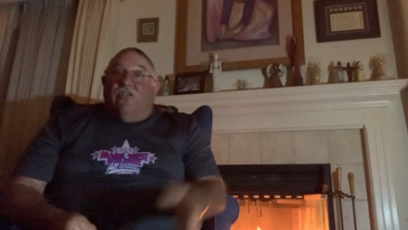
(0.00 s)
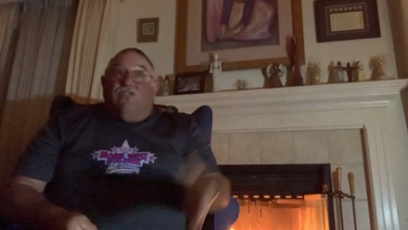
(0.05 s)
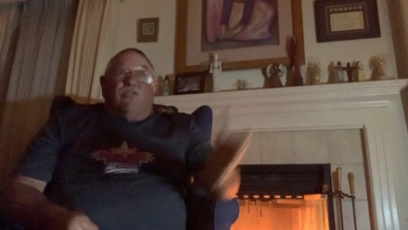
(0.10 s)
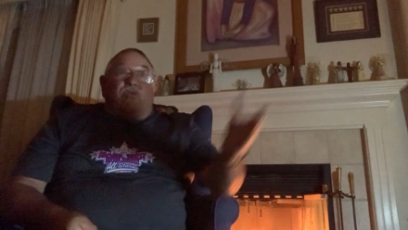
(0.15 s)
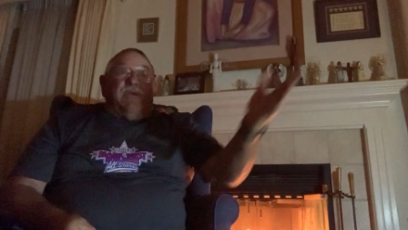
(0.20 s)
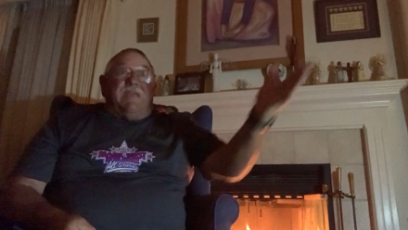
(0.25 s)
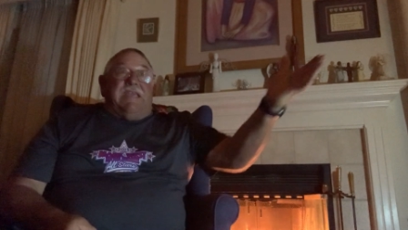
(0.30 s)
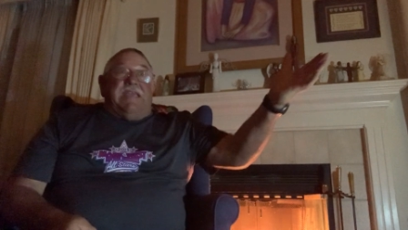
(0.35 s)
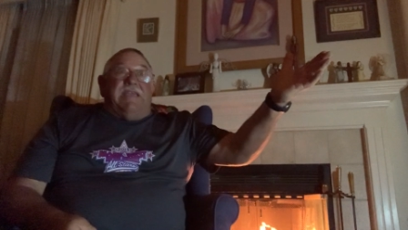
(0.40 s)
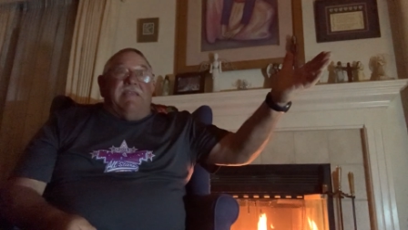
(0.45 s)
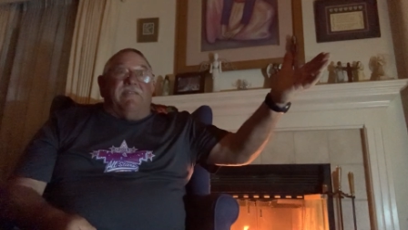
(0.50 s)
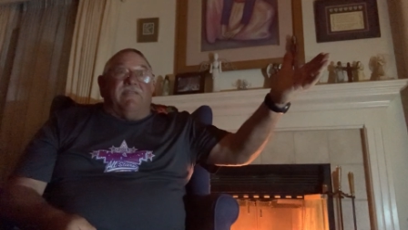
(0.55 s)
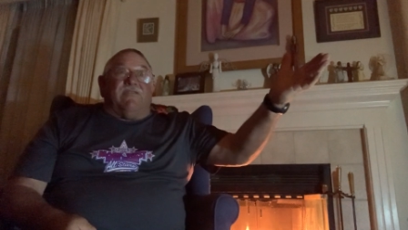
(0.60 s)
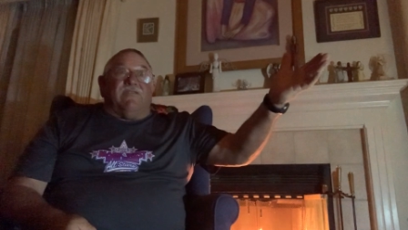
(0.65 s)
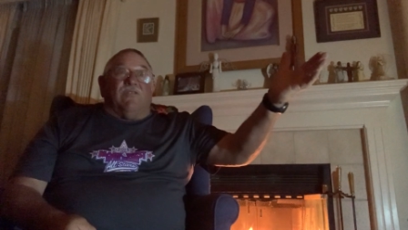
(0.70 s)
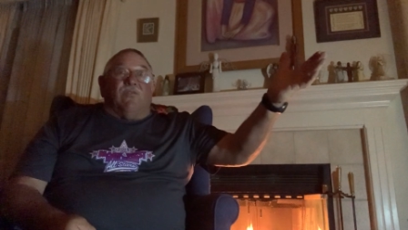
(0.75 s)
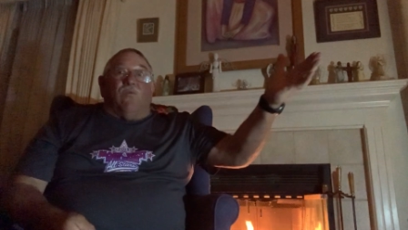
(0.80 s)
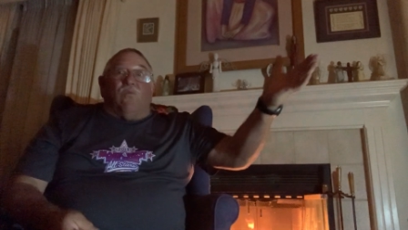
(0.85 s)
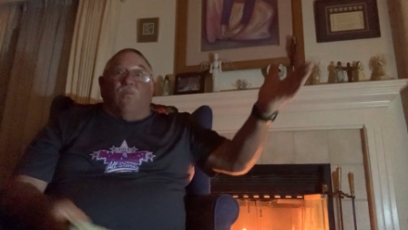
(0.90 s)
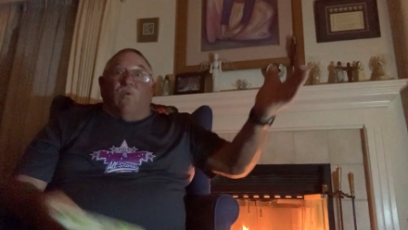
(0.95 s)
To
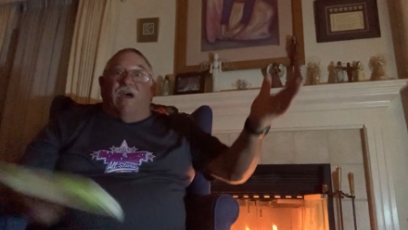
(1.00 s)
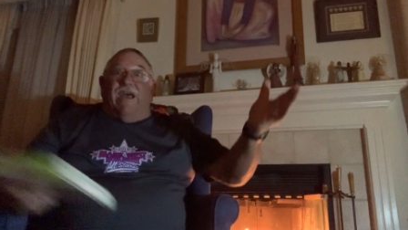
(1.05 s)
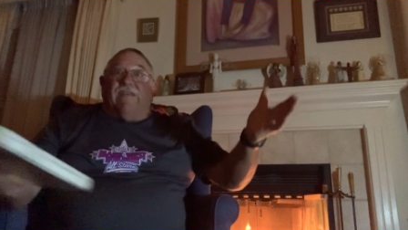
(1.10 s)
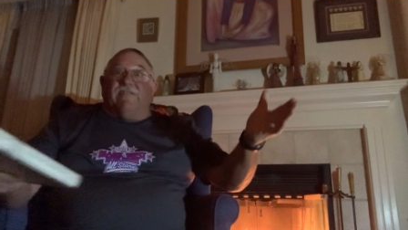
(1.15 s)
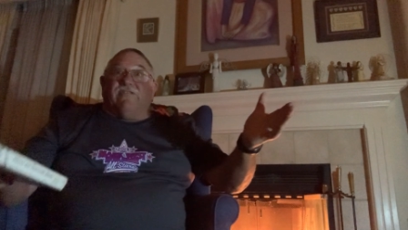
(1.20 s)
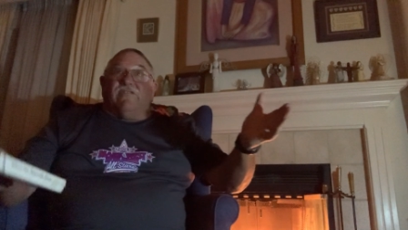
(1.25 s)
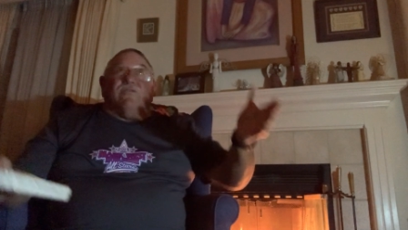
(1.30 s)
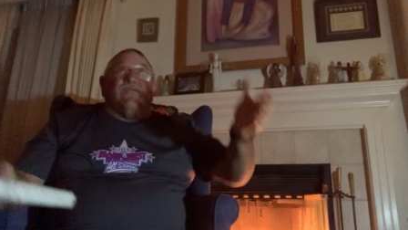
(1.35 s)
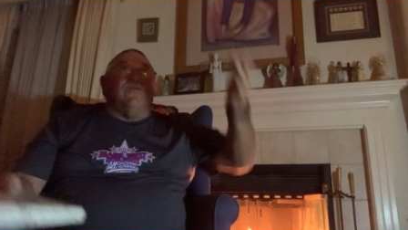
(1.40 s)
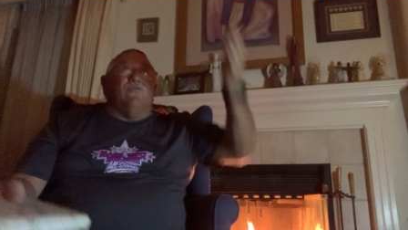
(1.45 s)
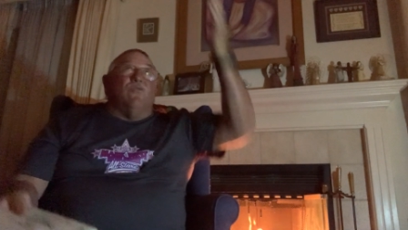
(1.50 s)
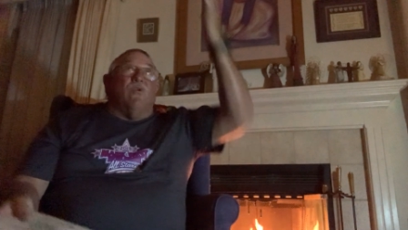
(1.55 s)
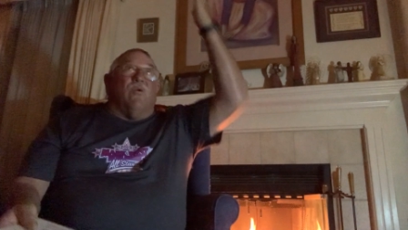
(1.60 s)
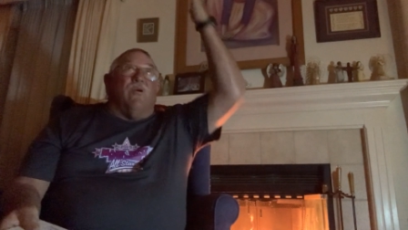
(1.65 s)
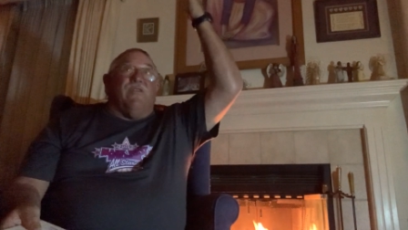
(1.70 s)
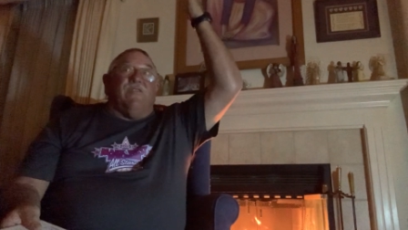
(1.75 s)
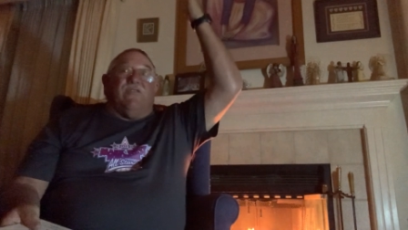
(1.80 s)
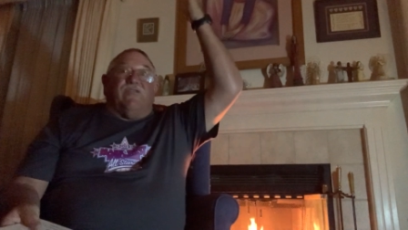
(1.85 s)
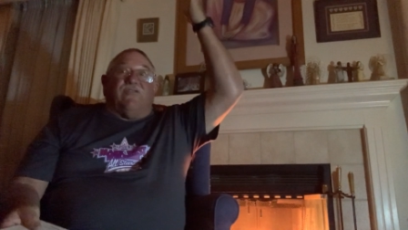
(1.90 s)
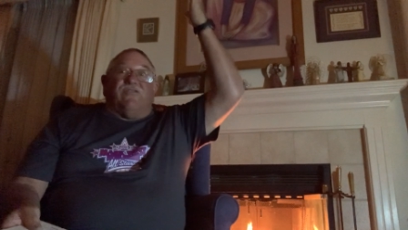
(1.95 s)
east, west,
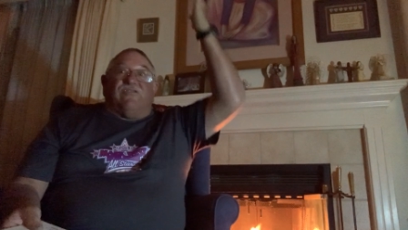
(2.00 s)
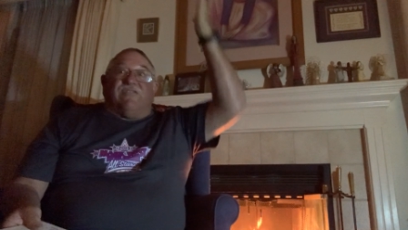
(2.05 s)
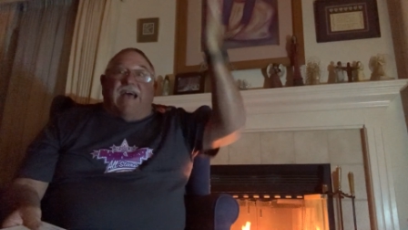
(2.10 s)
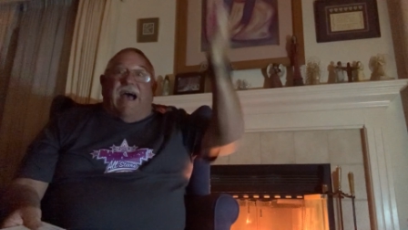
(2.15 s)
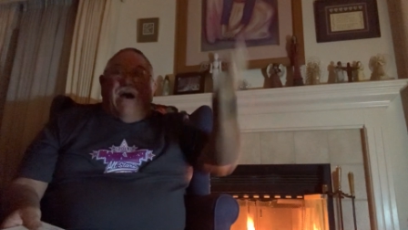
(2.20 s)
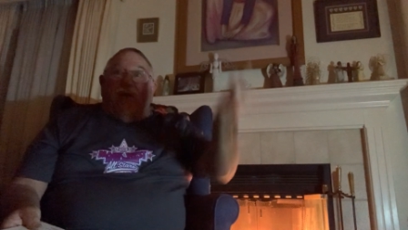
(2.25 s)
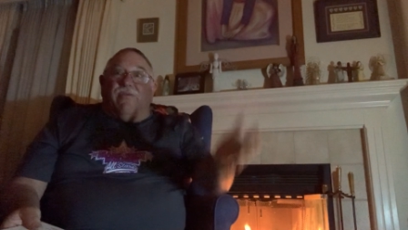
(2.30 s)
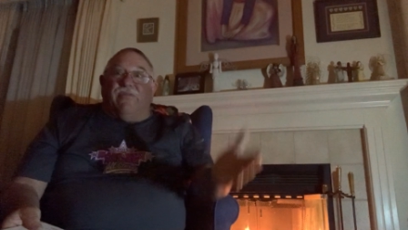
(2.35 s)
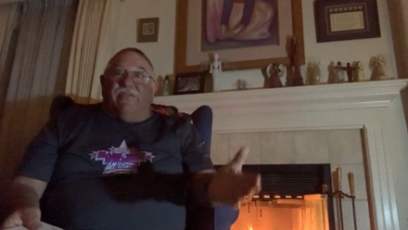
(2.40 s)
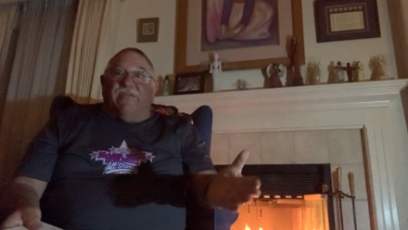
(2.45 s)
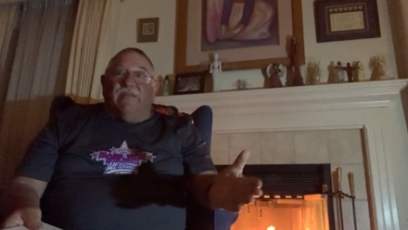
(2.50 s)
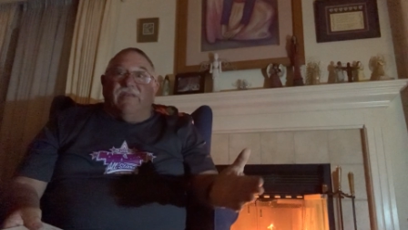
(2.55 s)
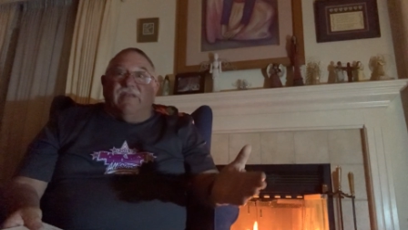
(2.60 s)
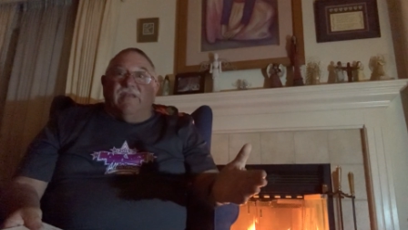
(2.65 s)
north, south,